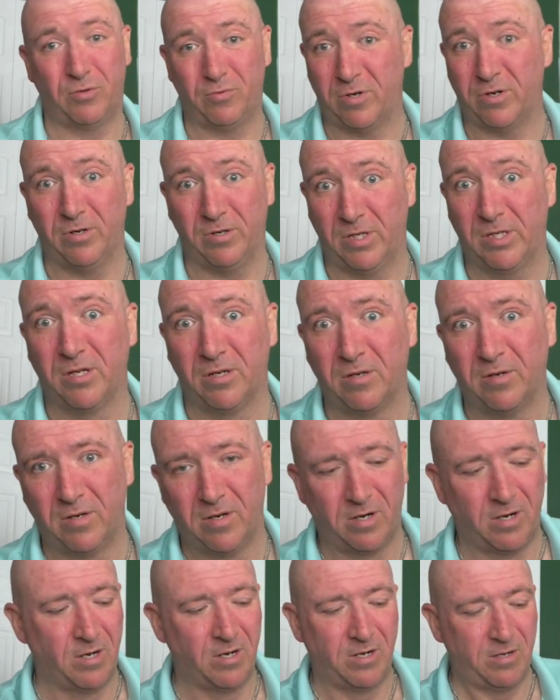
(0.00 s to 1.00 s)
words.
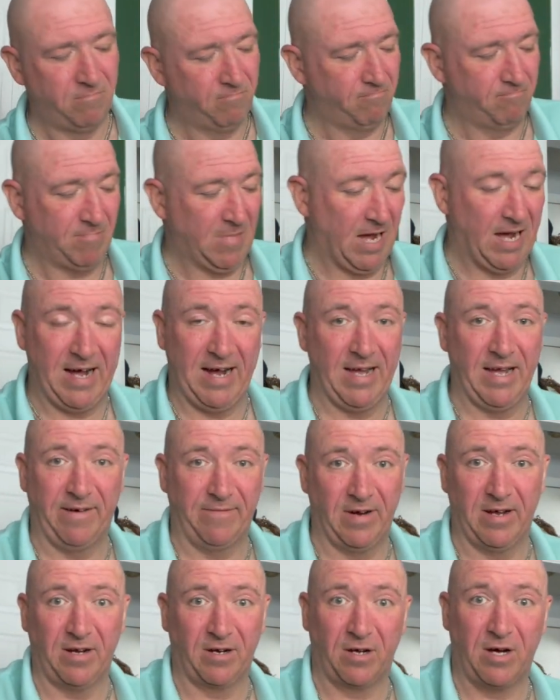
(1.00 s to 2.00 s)
I
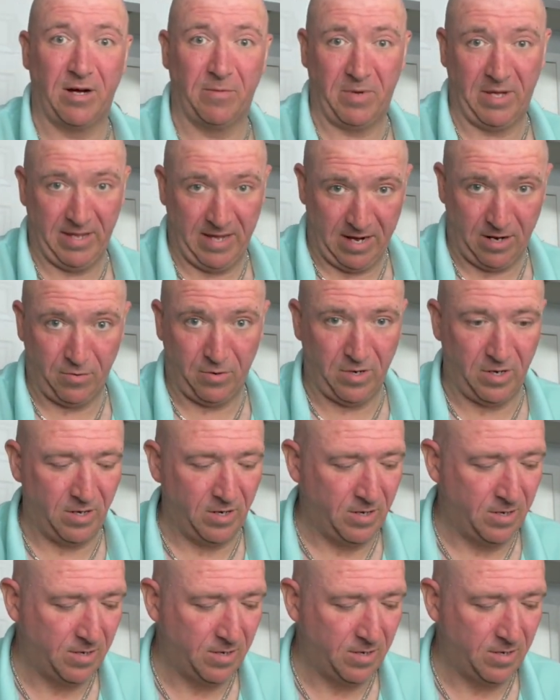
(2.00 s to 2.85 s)
never had a copy of that one.